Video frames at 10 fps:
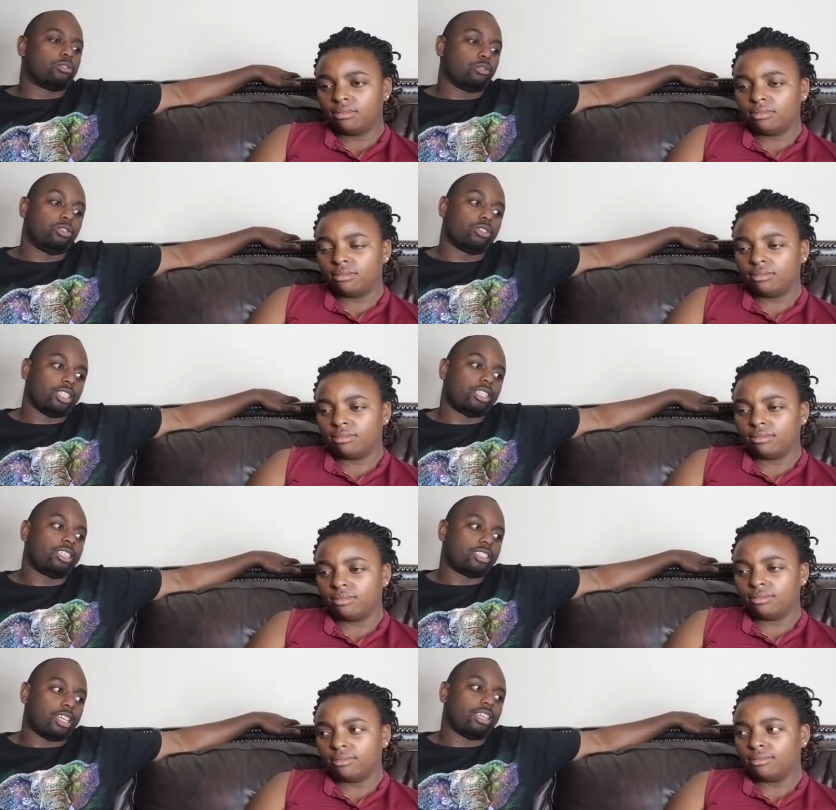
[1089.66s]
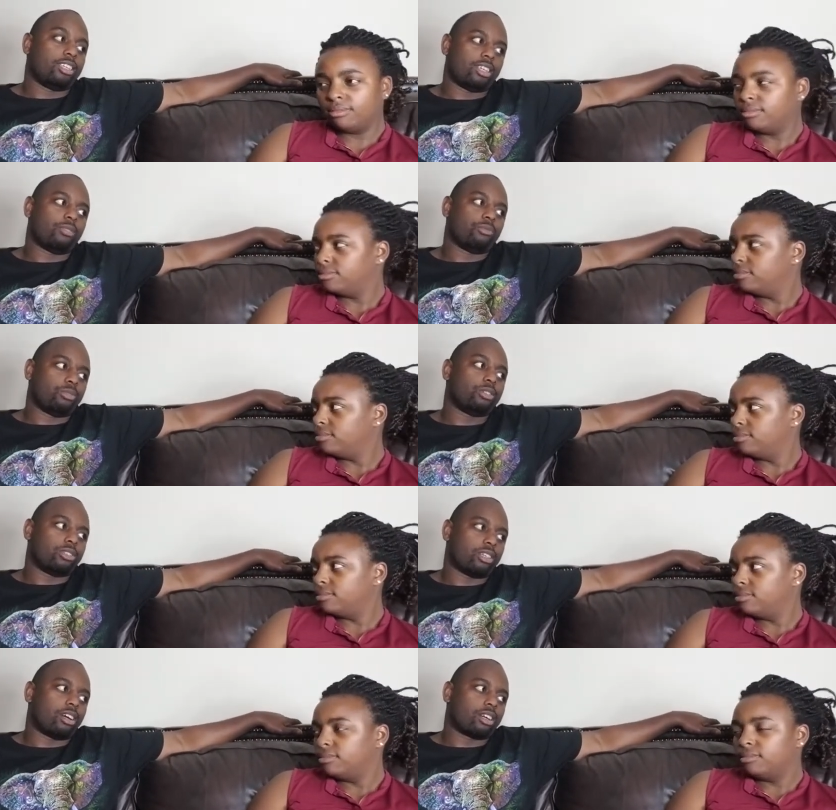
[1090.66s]
Speaker 1: who usually say we should
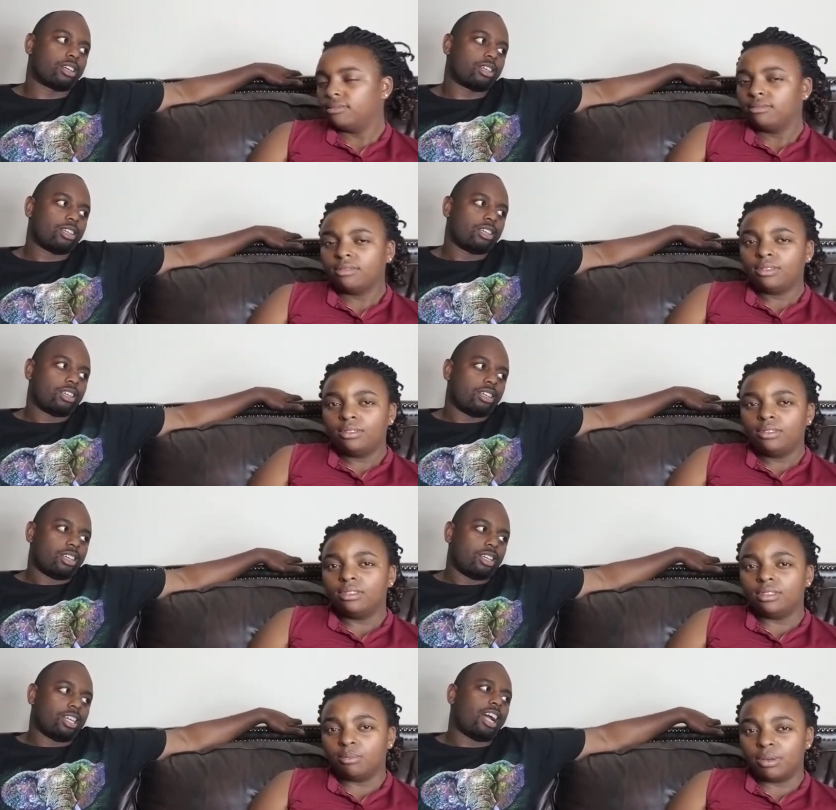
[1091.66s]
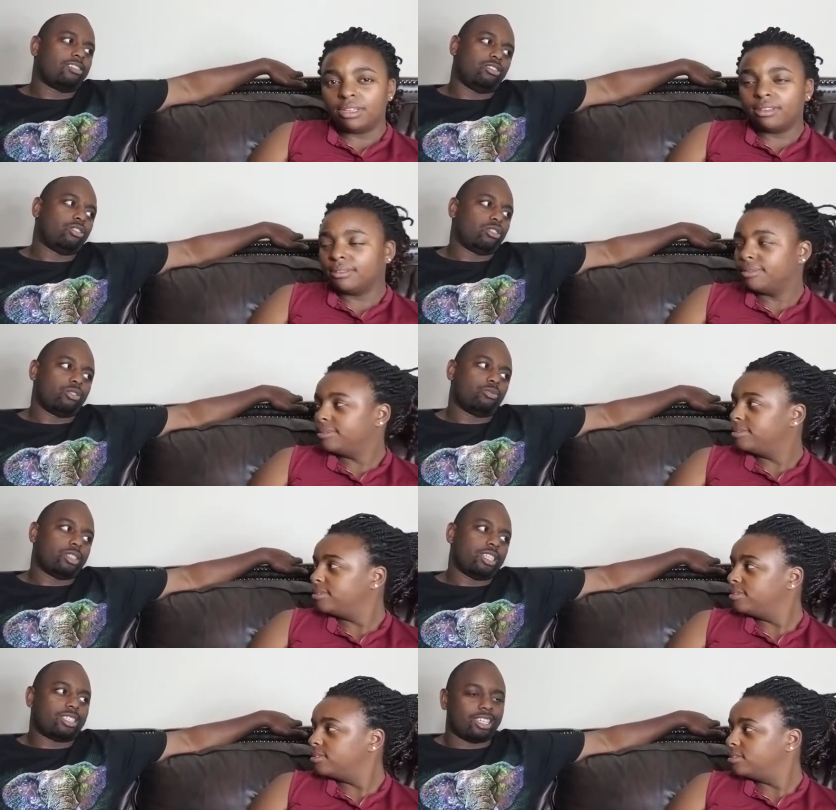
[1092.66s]
talk. Guys, when they
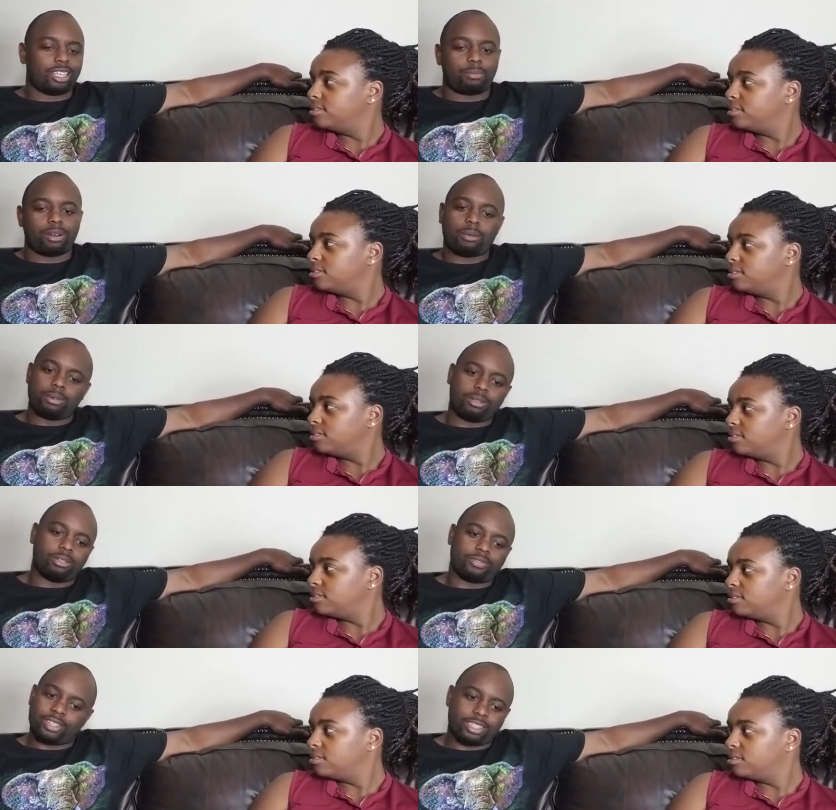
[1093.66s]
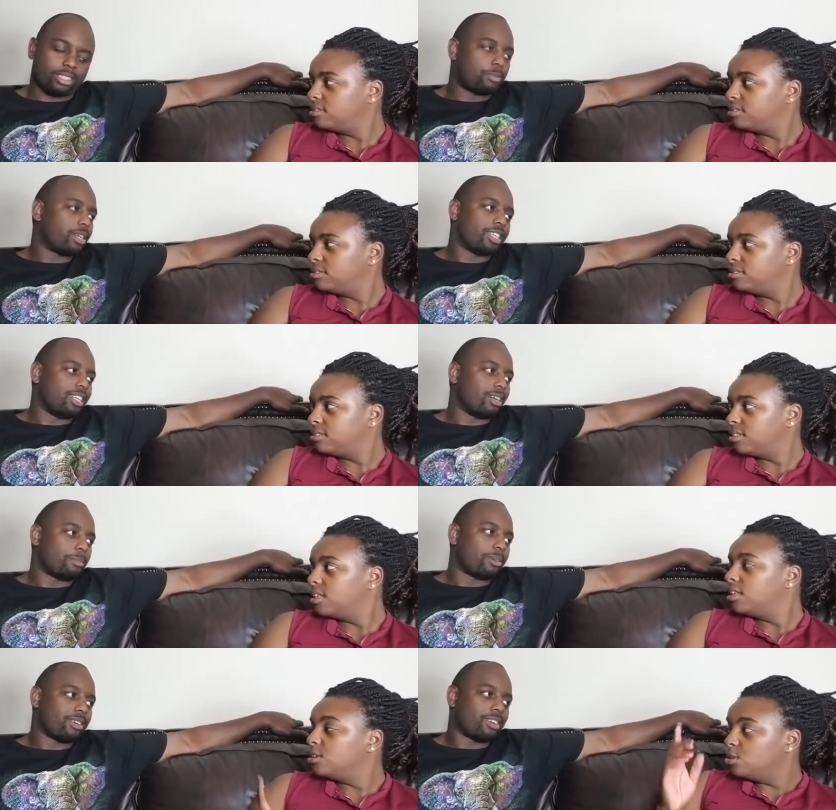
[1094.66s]
say that, probably if they're just breaking up.
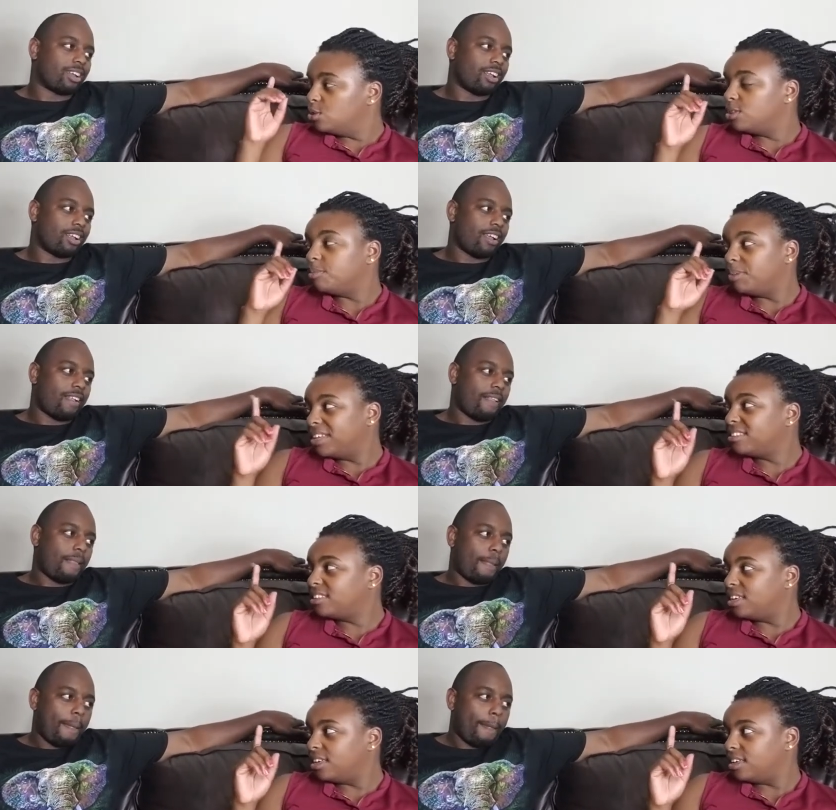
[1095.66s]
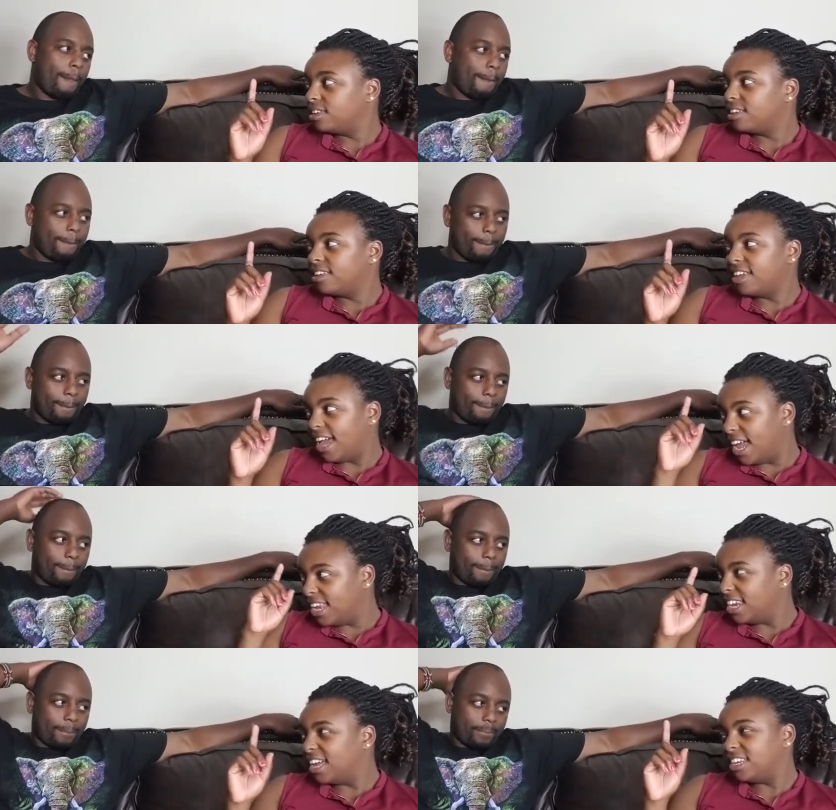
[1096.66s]
Speaker 2: You know, the best thing I
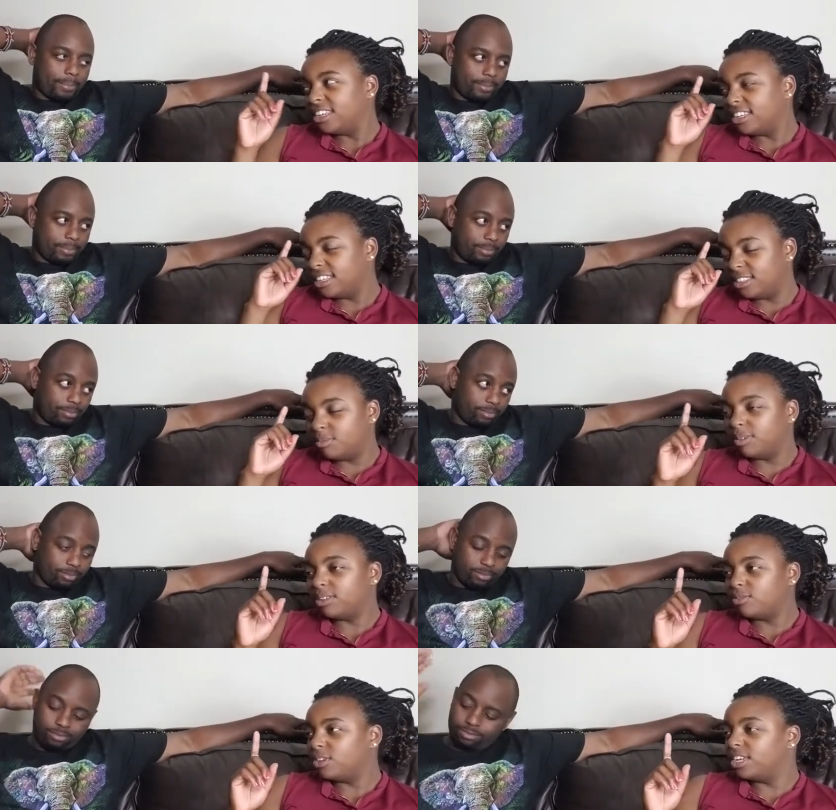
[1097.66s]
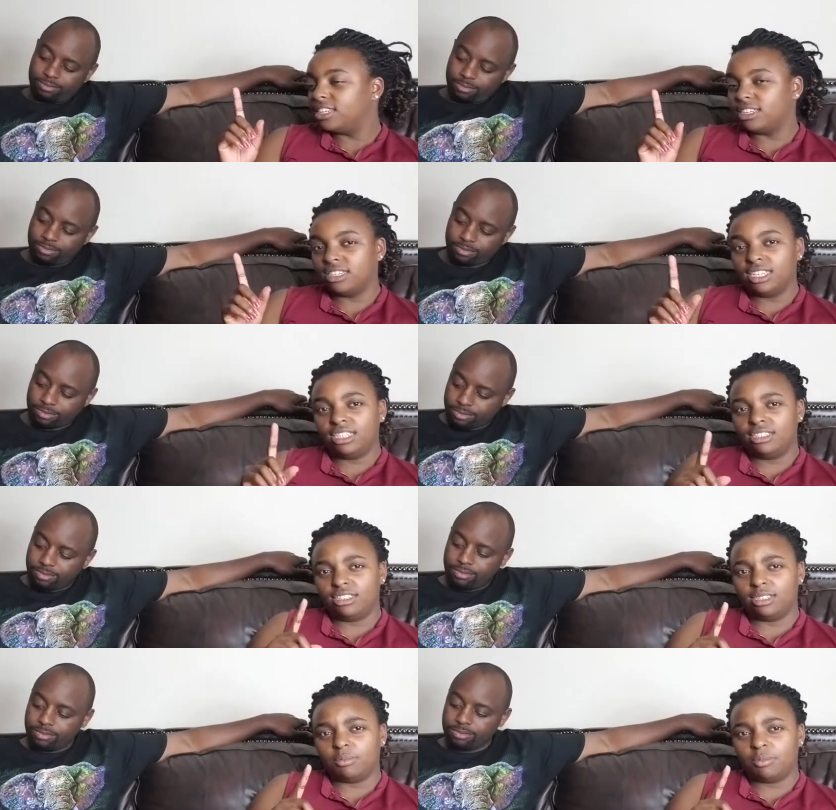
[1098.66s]
learned it's best for any
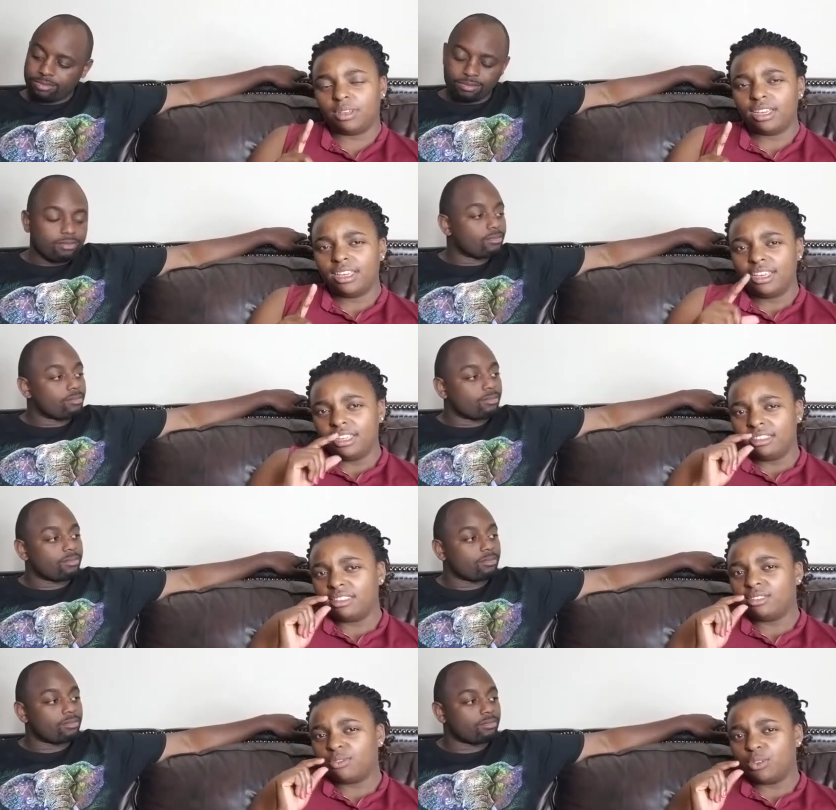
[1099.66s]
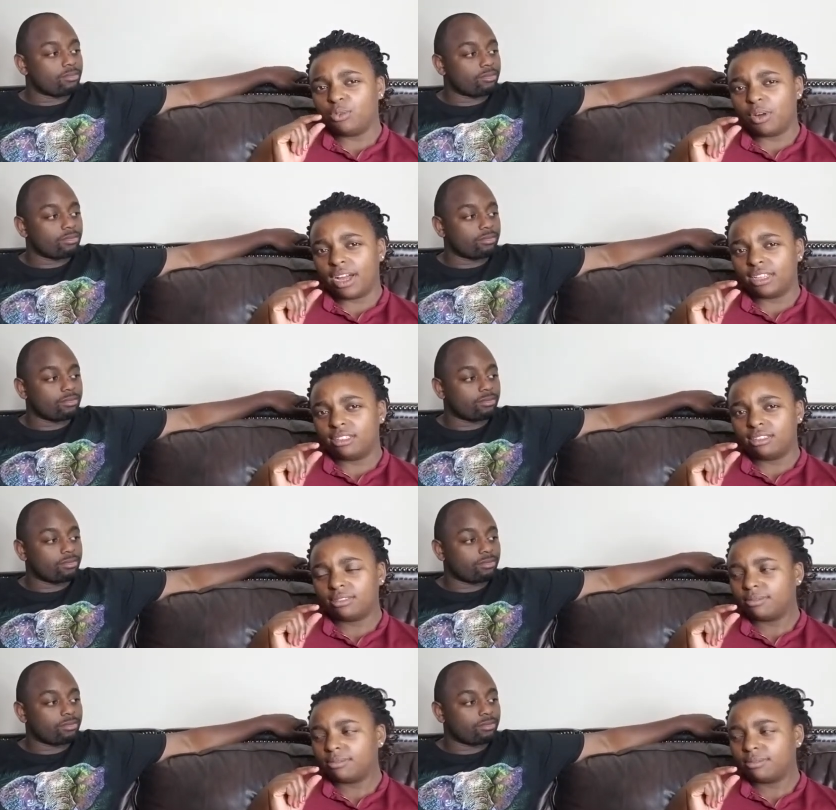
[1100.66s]
relationship is these few words.